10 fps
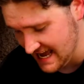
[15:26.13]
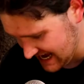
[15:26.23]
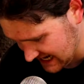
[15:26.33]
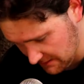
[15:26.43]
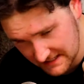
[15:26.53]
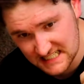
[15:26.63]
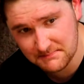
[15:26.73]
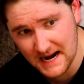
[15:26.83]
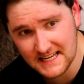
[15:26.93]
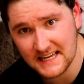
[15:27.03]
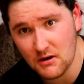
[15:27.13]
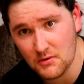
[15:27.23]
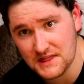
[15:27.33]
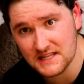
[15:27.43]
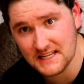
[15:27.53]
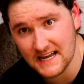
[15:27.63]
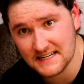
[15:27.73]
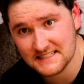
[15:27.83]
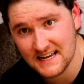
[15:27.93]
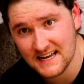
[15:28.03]
and I'm expecting it within the
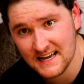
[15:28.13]
next